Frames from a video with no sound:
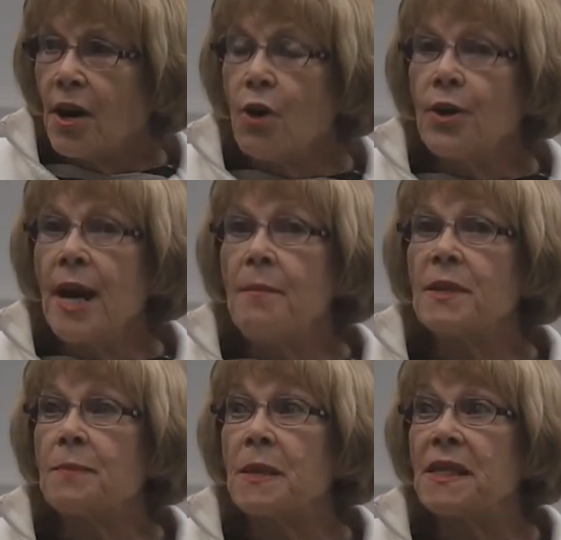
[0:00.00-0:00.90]
Her name
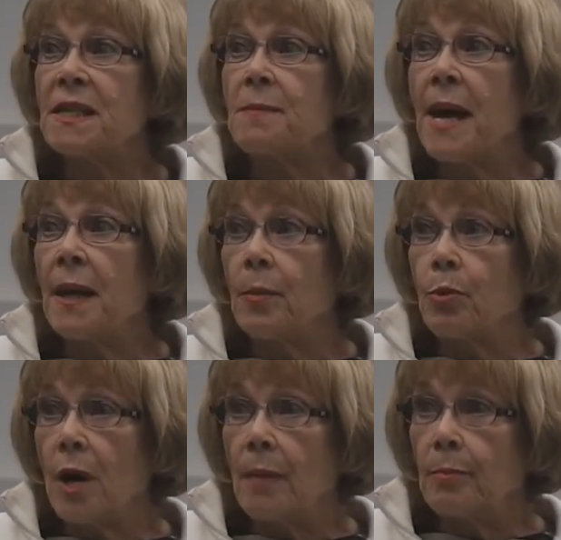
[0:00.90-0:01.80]
is Mrs.
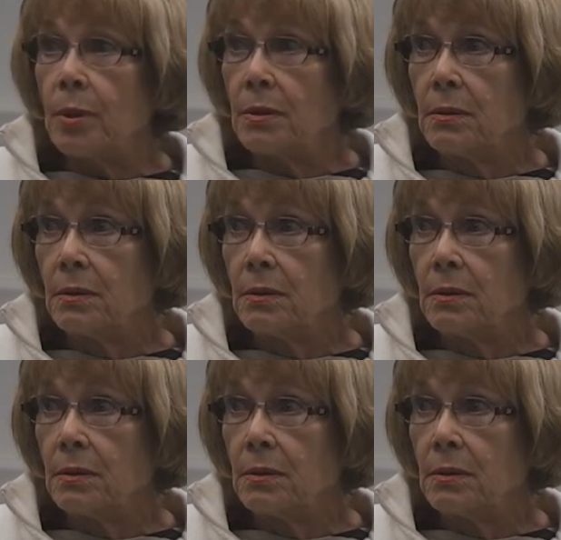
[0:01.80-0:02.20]
Malaprop.